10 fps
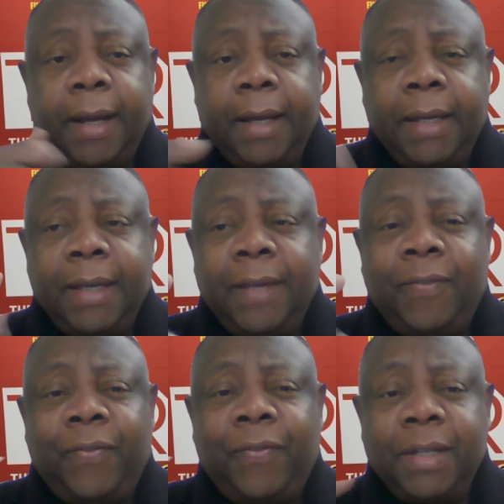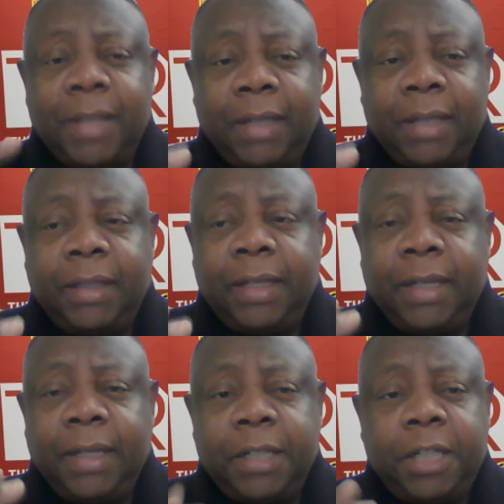he feels that
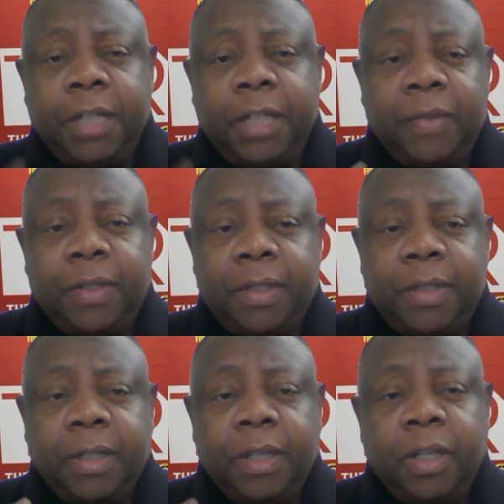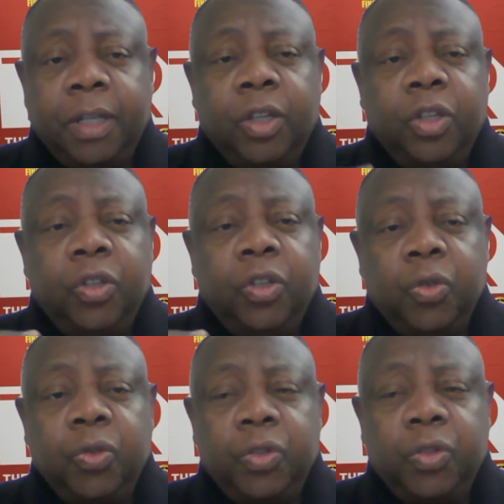Chiefs
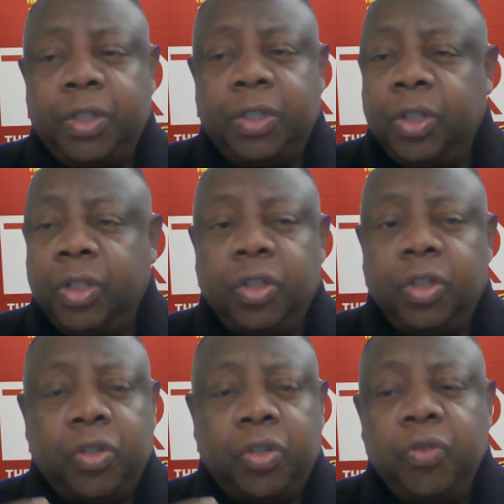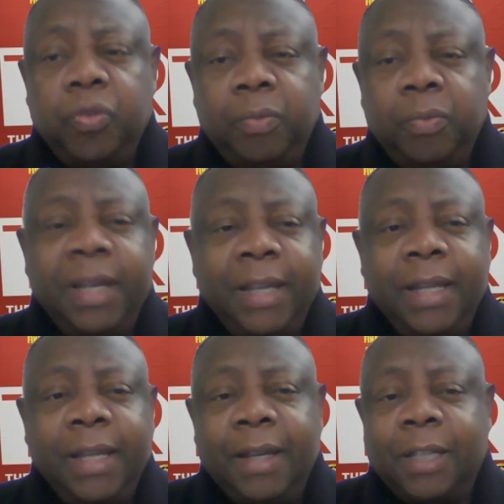used too many
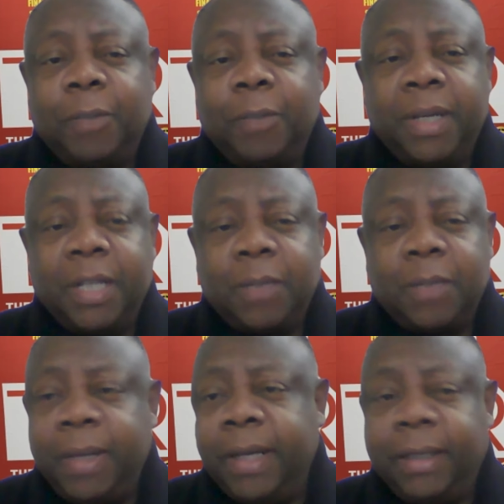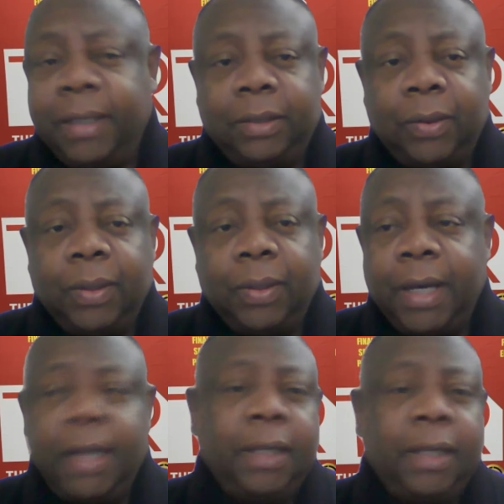inexperienced players.
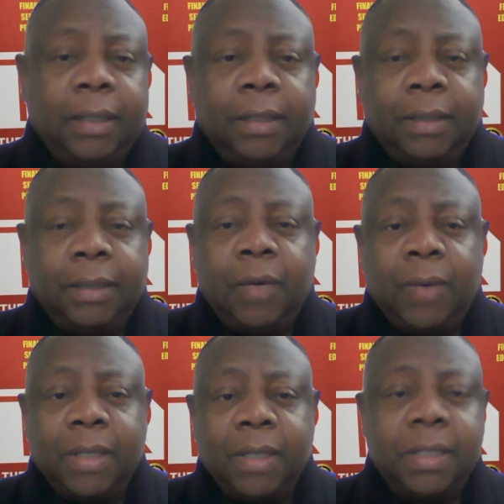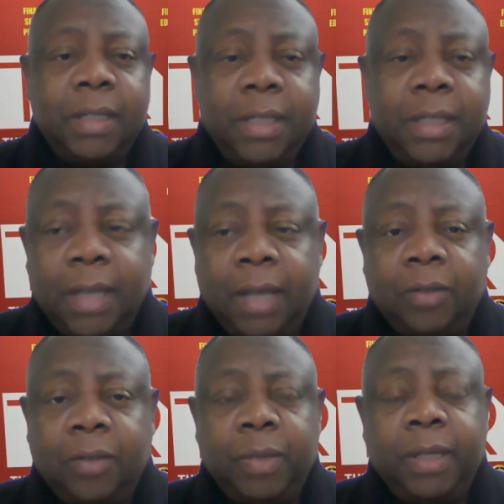Okay. That was his
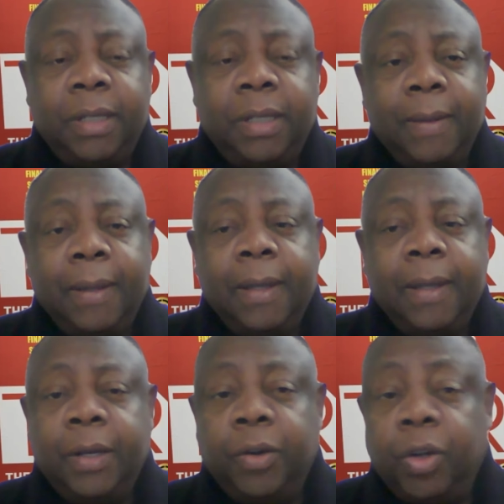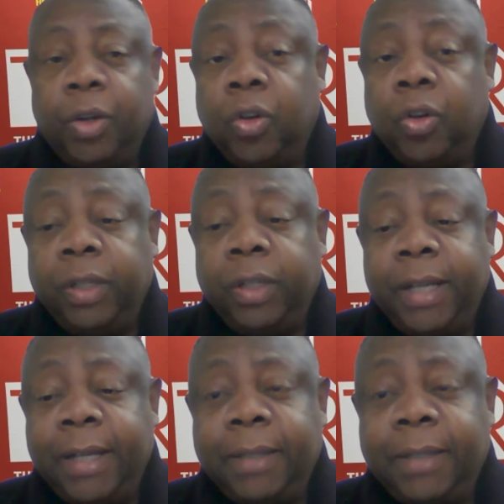argument. Not only
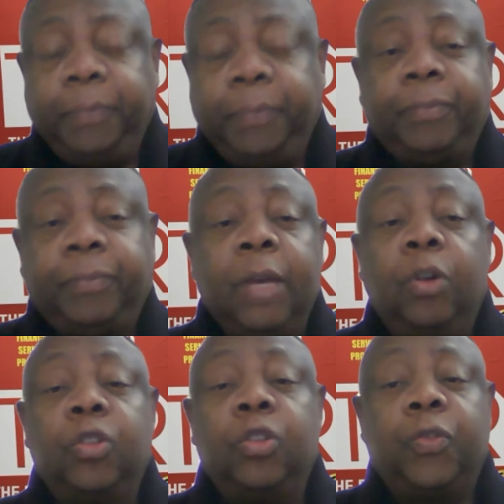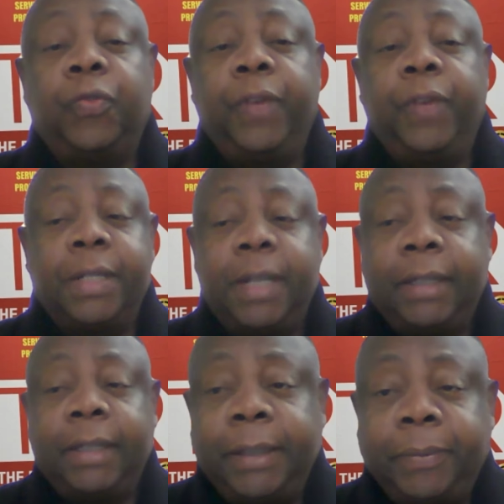that, he also feels that